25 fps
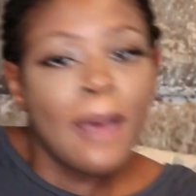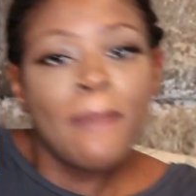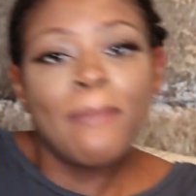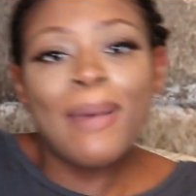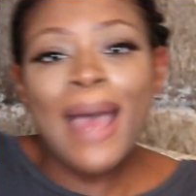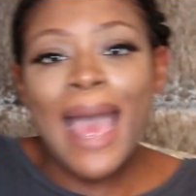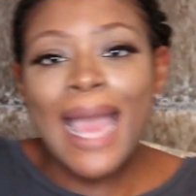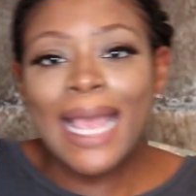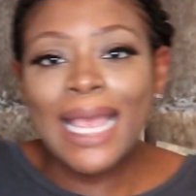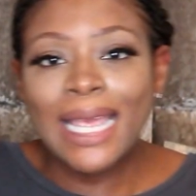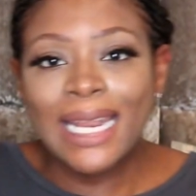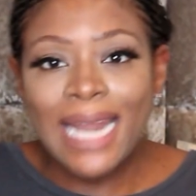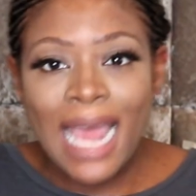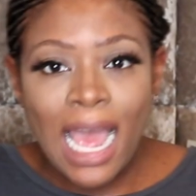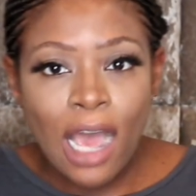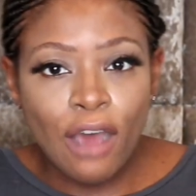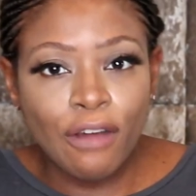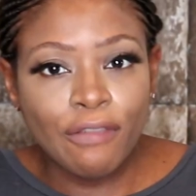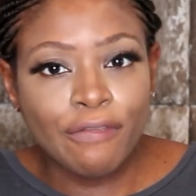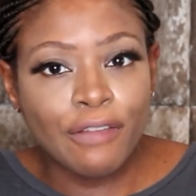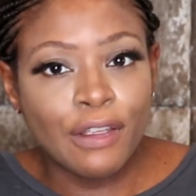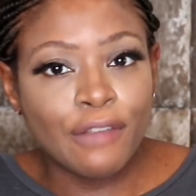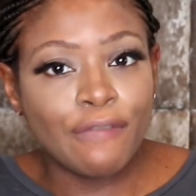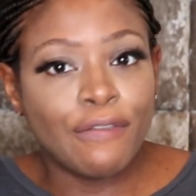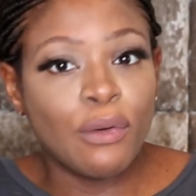pack an
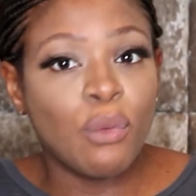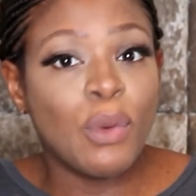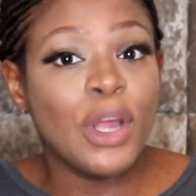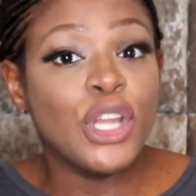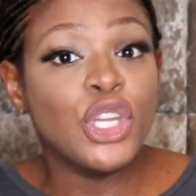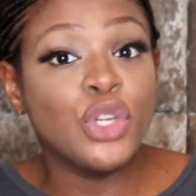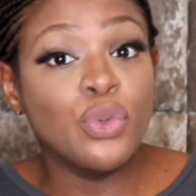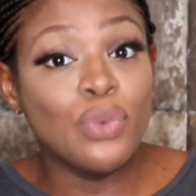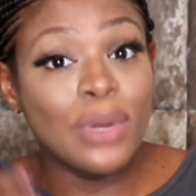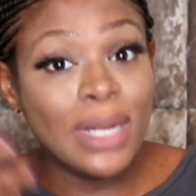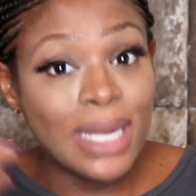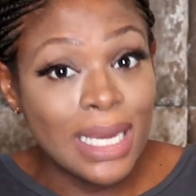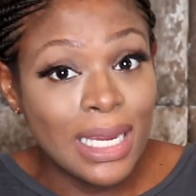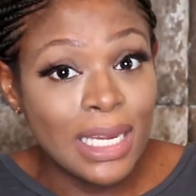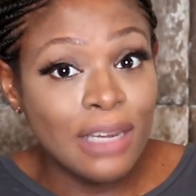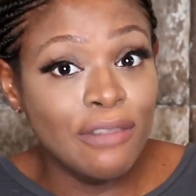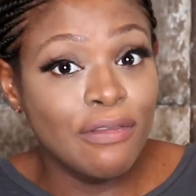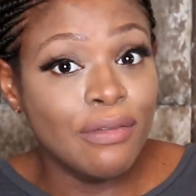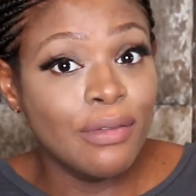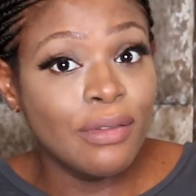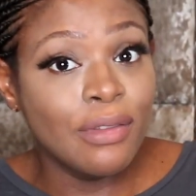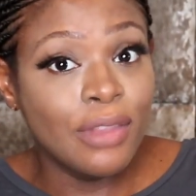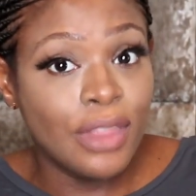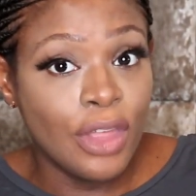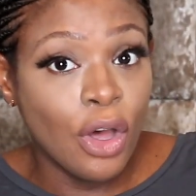outfit for when you
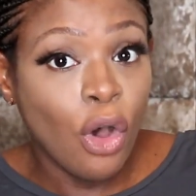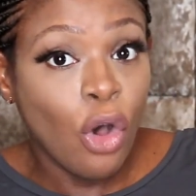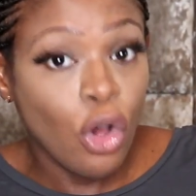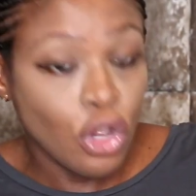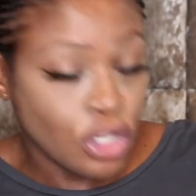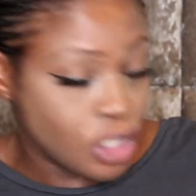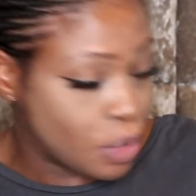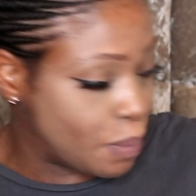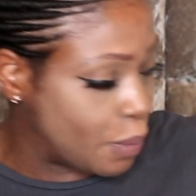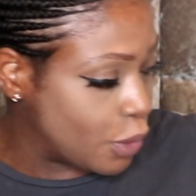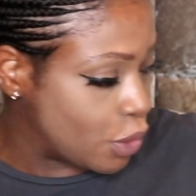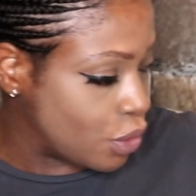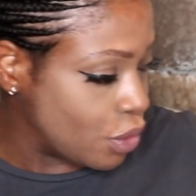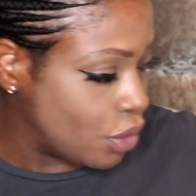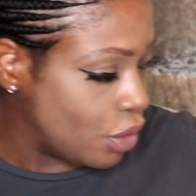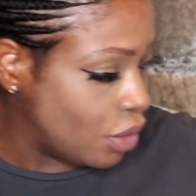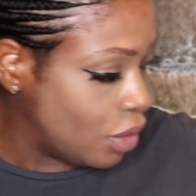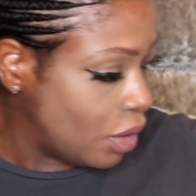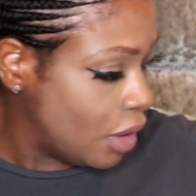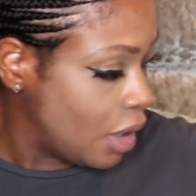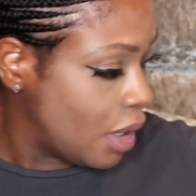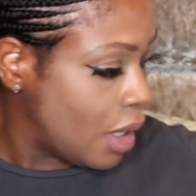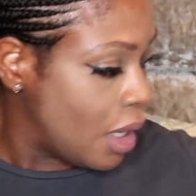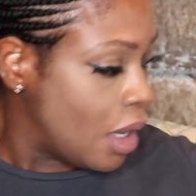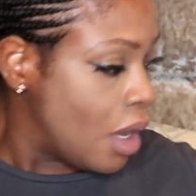leave the
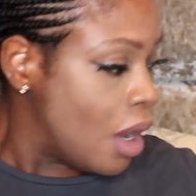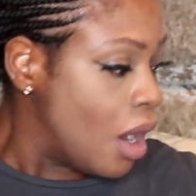hospital,